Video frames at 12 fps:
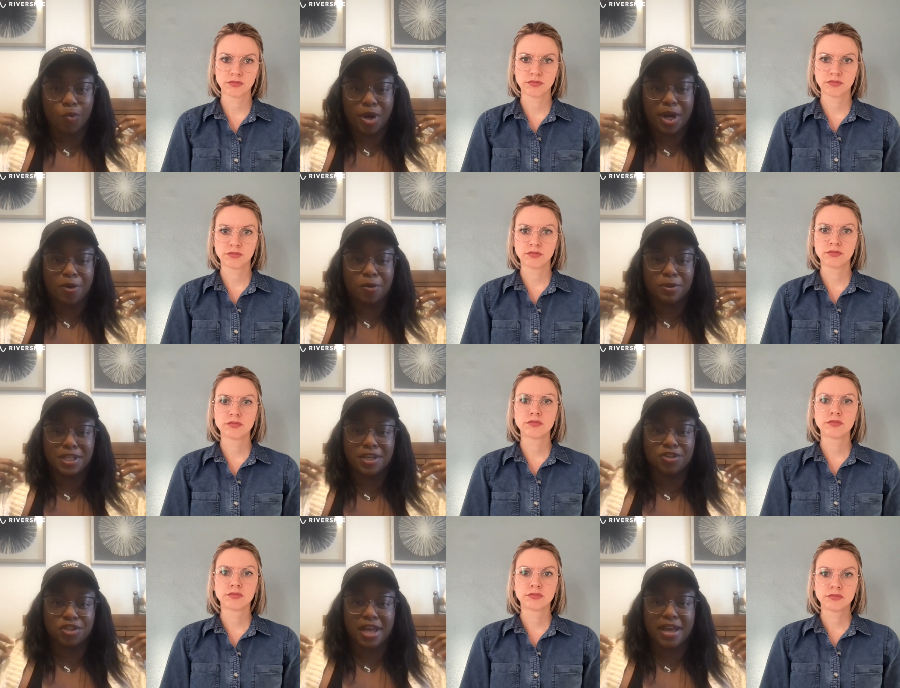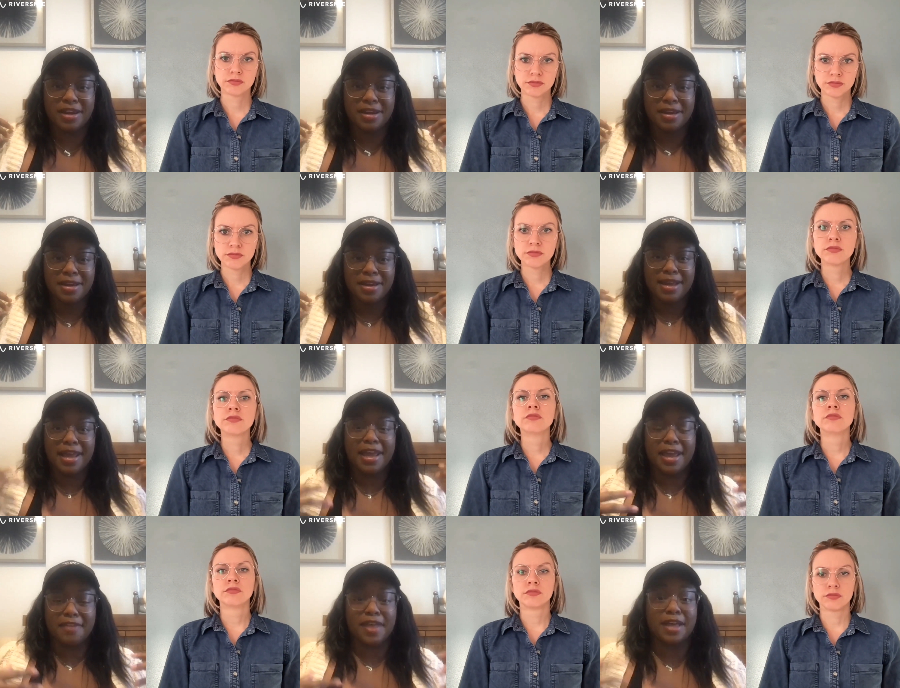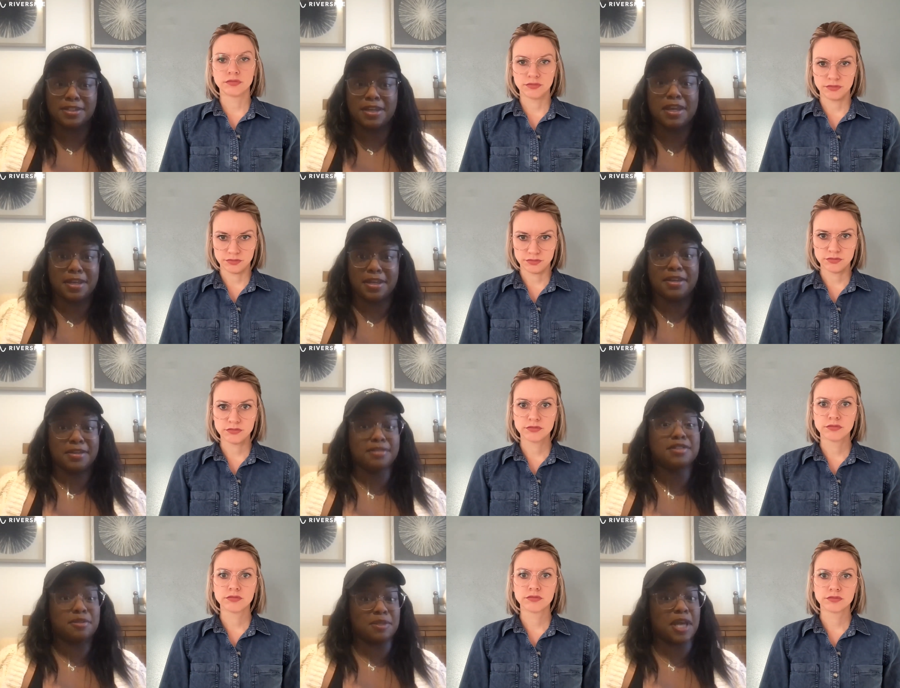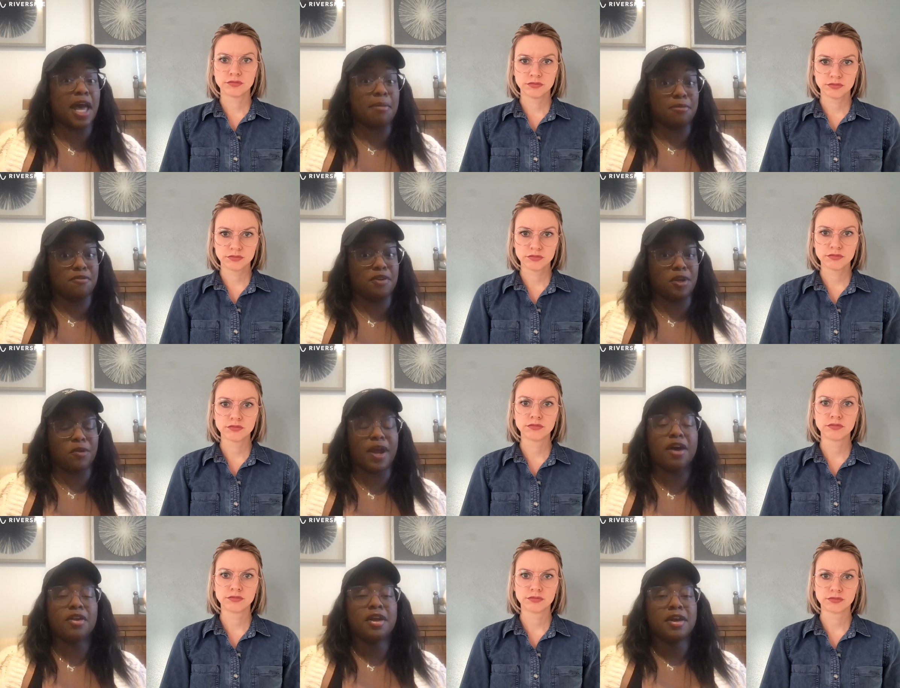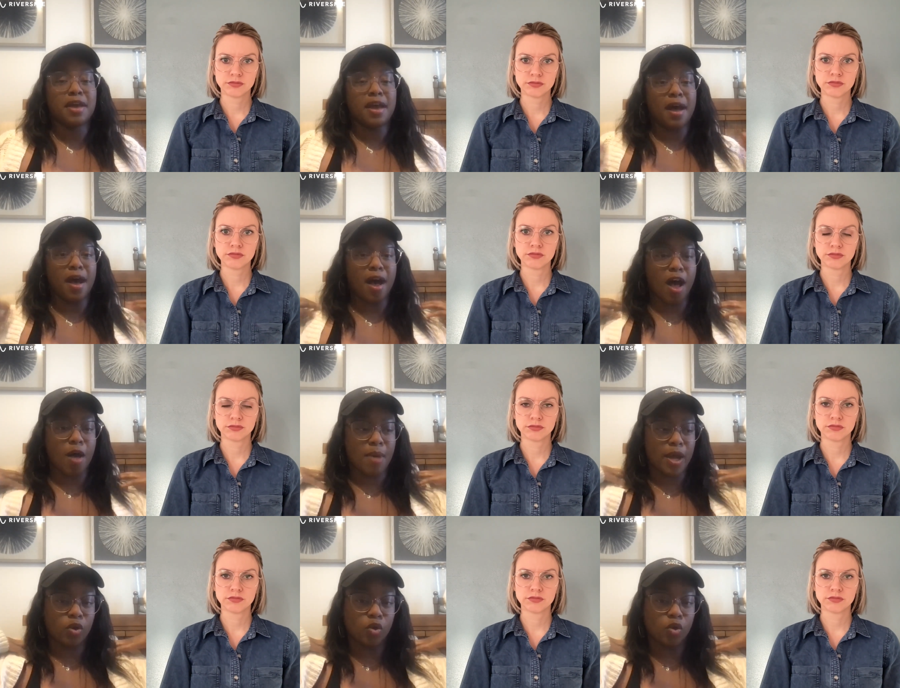Speaker 1: uh, where I hold tension at, and that's mm-hmm. taking time to figure out. Um, I